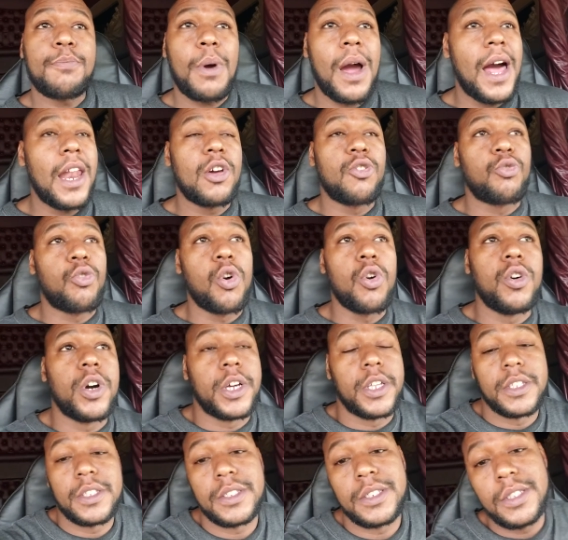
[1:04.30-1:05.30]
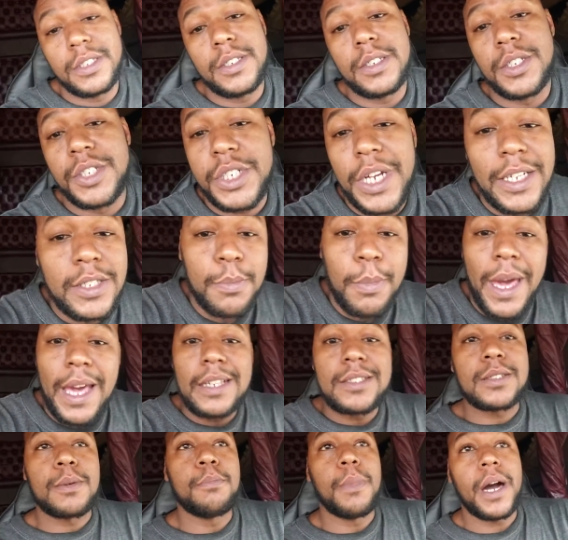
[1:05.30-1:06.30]
probably ruined. Just
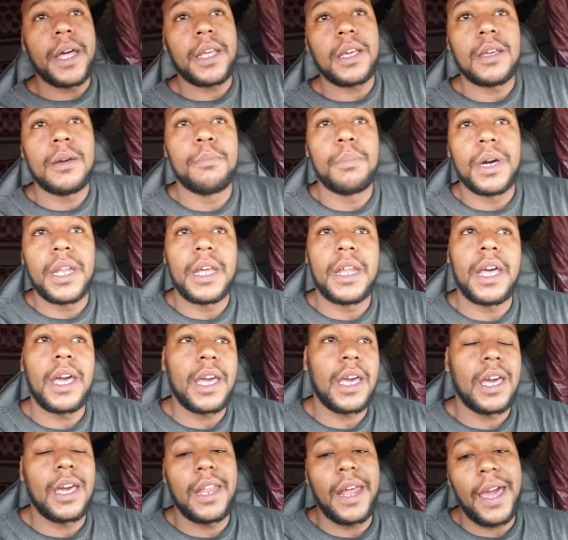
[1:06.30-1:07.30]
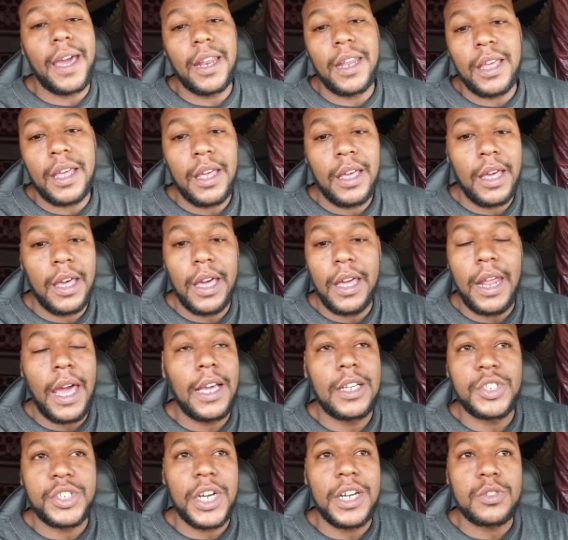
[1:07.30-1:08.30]
made some money, but it
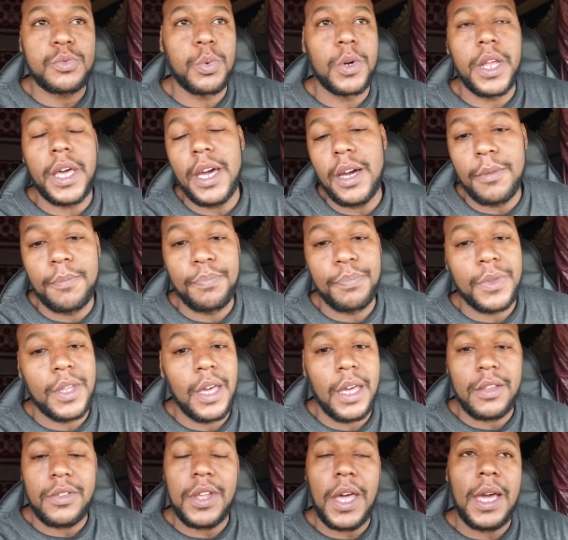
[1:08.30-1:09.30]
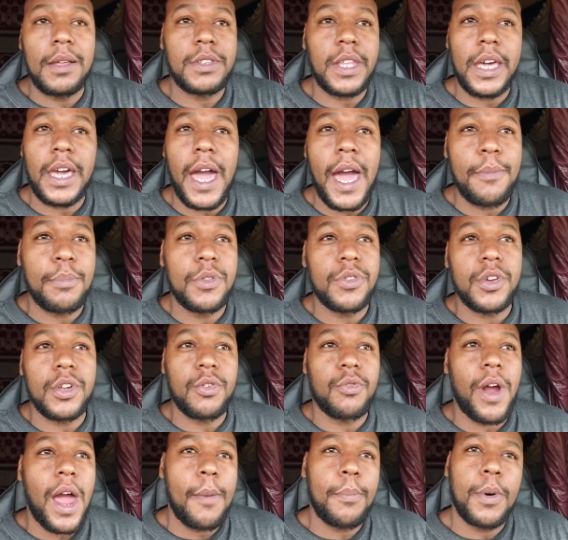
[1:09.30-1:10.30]
ain't just with him. The same thing happened to
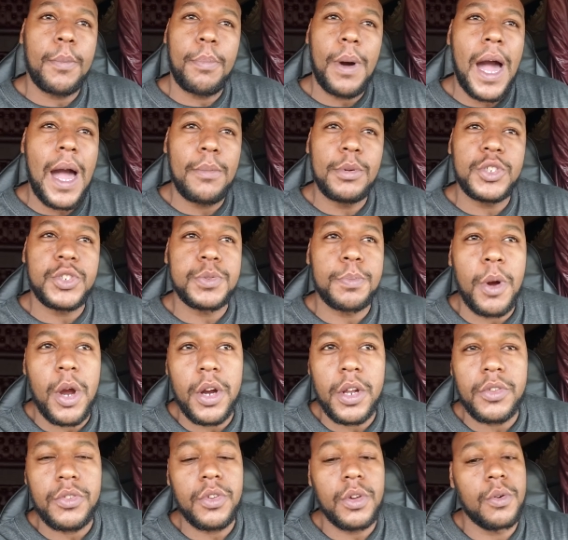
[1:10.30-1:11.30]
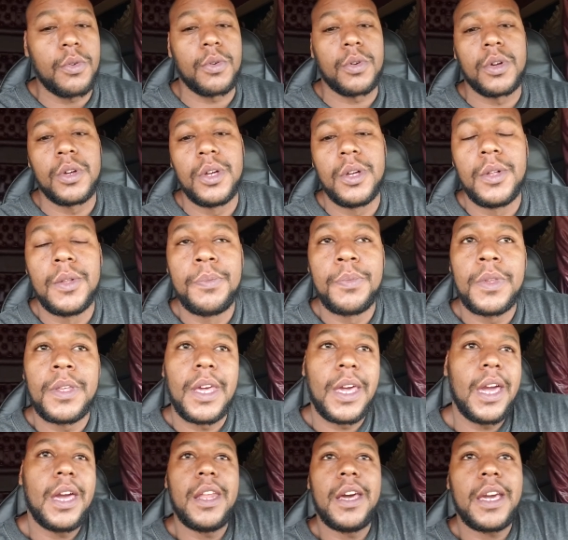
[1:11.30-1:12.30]
the rapper Bobby Shmurda too.
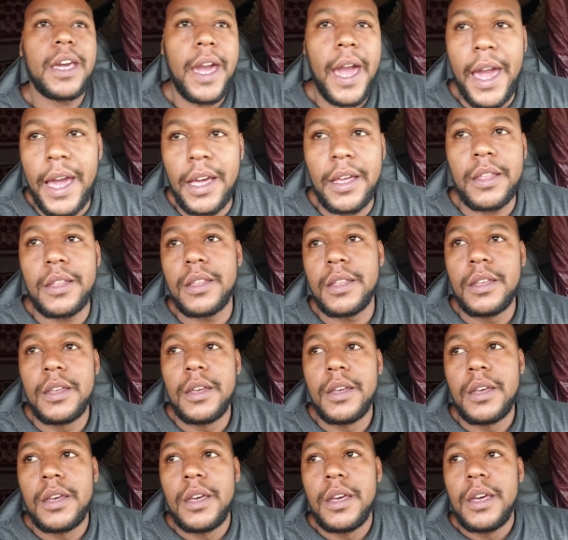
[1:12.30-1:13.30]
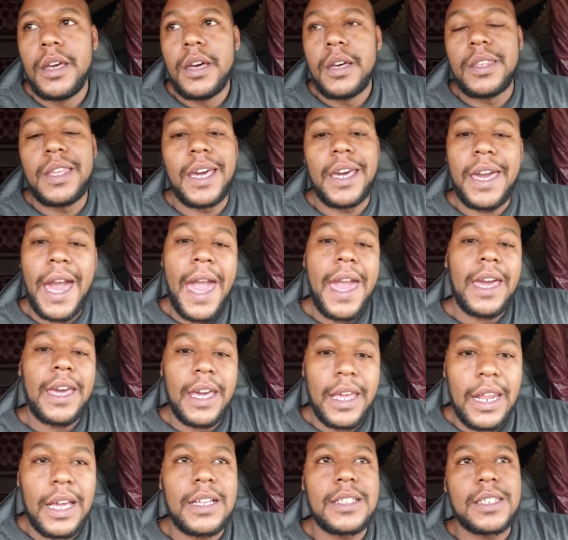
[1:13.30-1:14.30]
In a gang, the gang
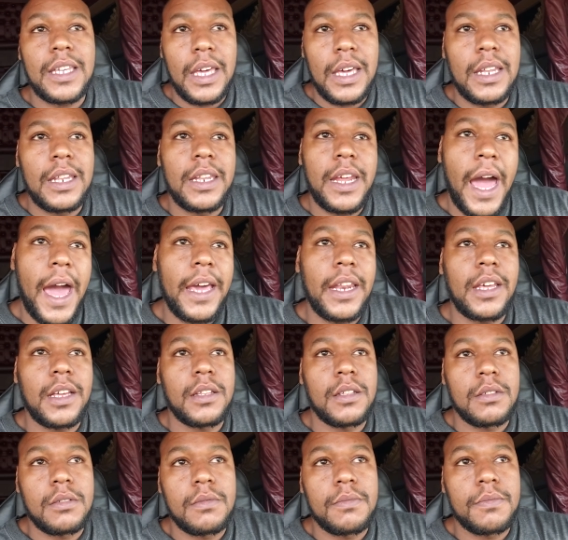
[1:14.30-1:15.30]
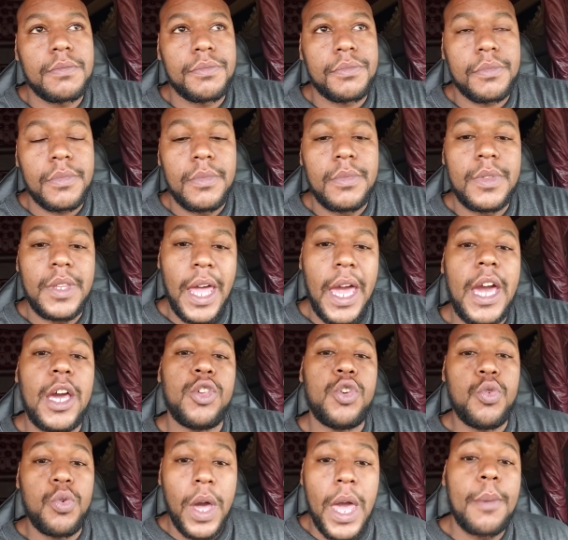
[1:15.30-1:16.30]
get indicted. Now
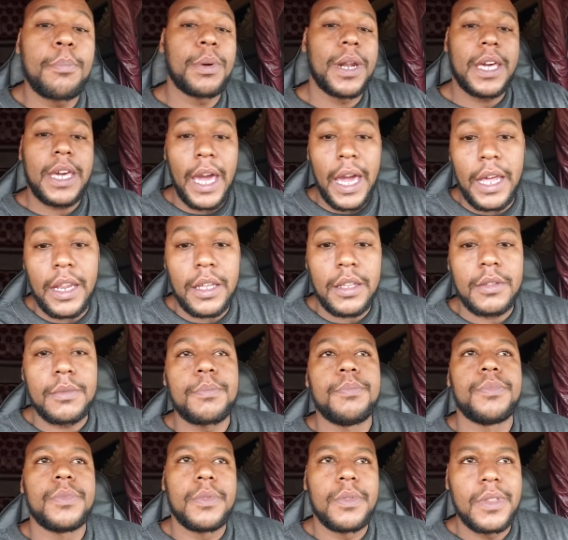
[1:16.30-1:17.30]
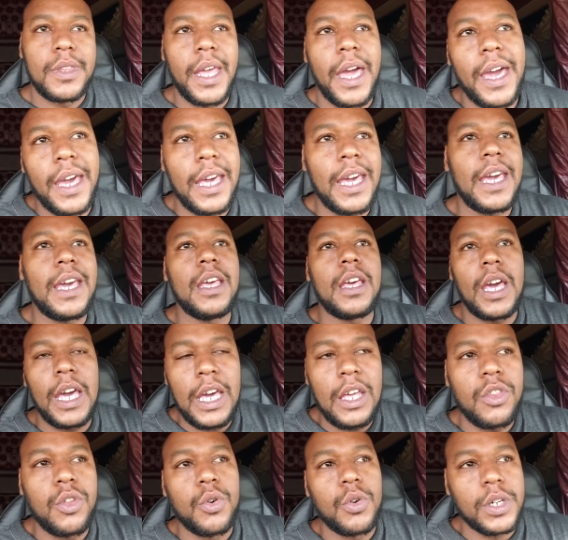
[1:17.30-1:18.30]
you implicated. Now
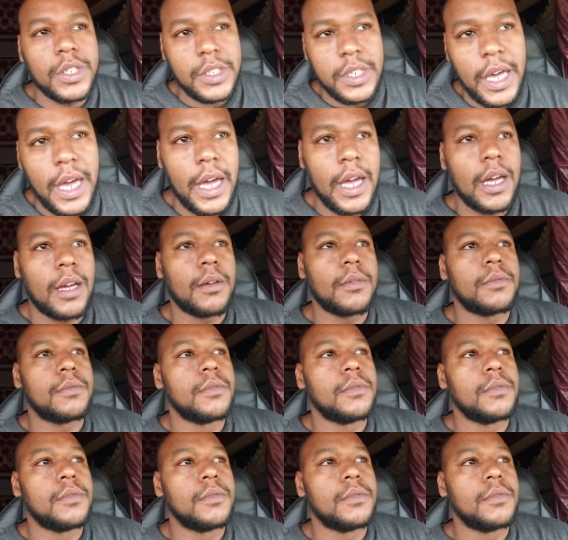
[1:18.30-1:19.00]
he doing time.